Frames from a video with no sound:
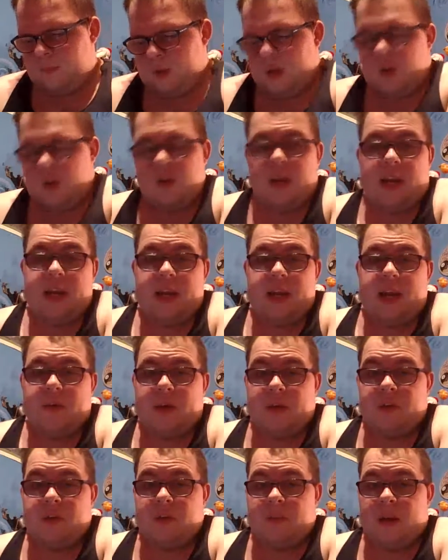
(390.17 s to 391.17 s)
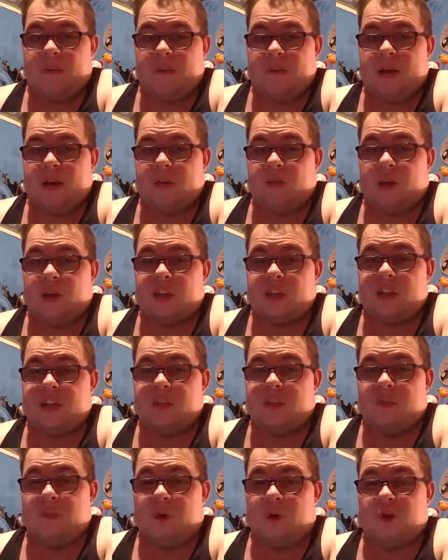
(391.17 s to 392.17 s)
Okay, now we get to the main event, which
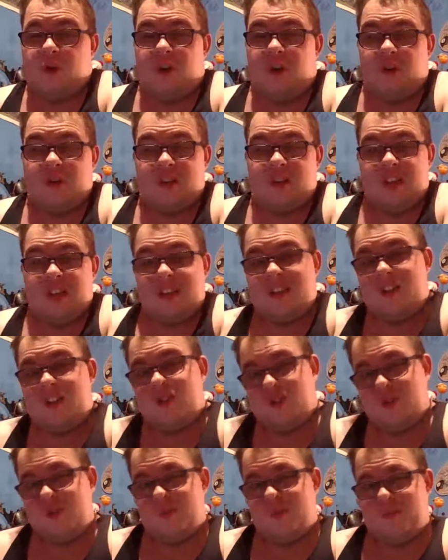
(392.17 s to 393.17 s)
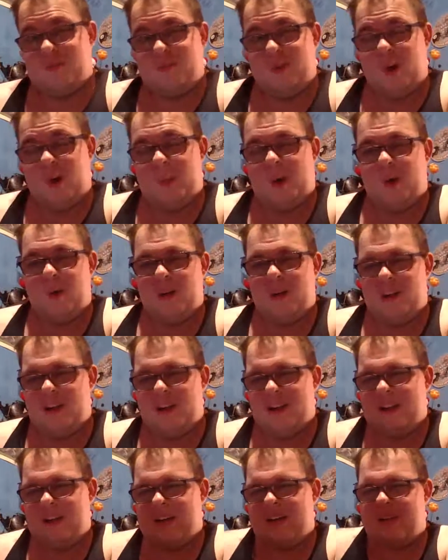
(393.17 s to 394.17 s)
Samoa Joe does the shoot promo.
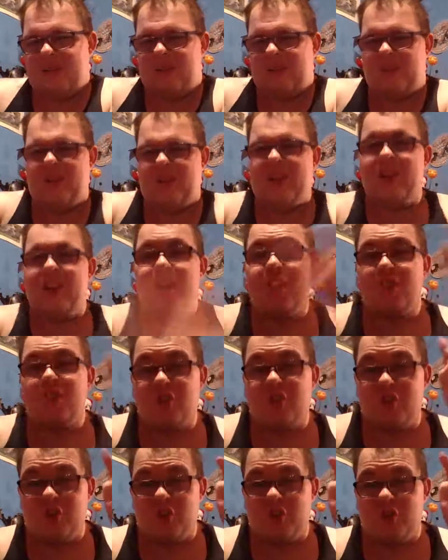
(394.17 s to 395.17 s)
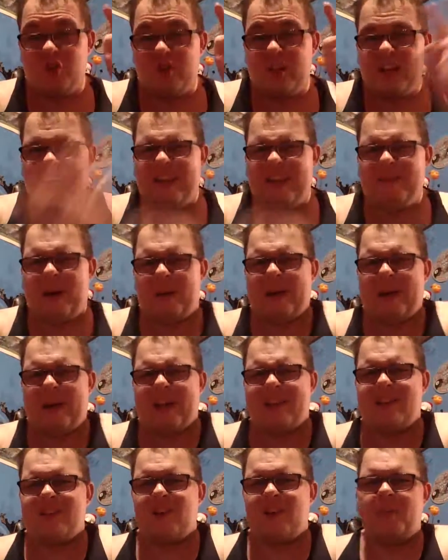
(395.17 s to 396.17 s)
Oh, shoot. By the way,
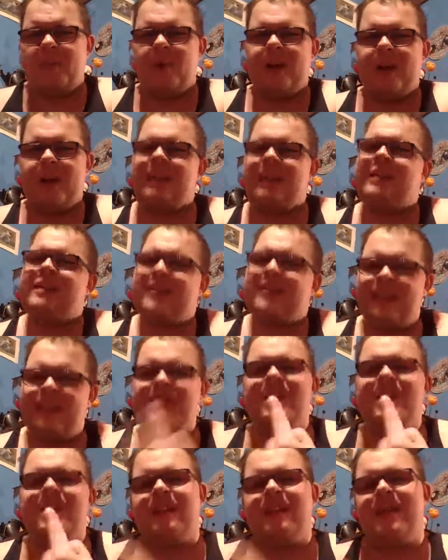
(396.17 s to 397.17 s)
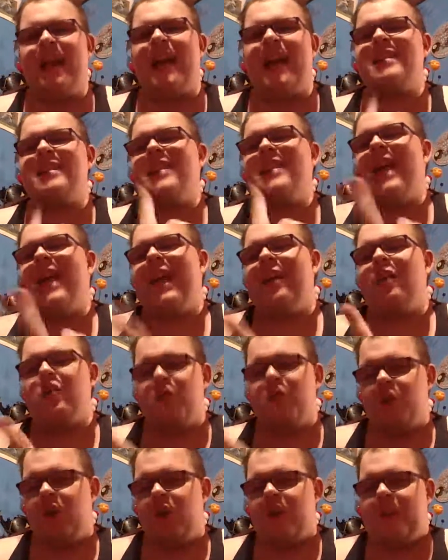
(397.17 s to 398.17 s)
Turning Point 10 to 16 had Angle and
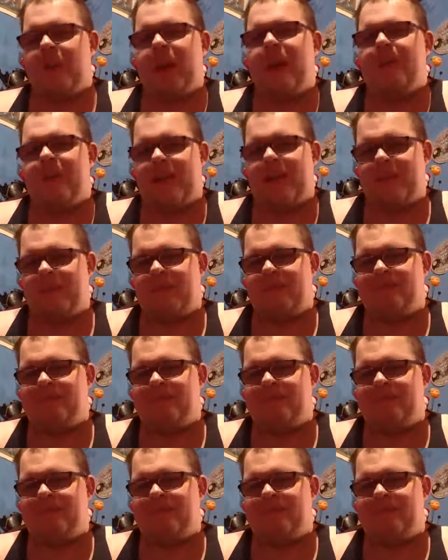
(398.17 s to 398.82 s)
Joe in the main event.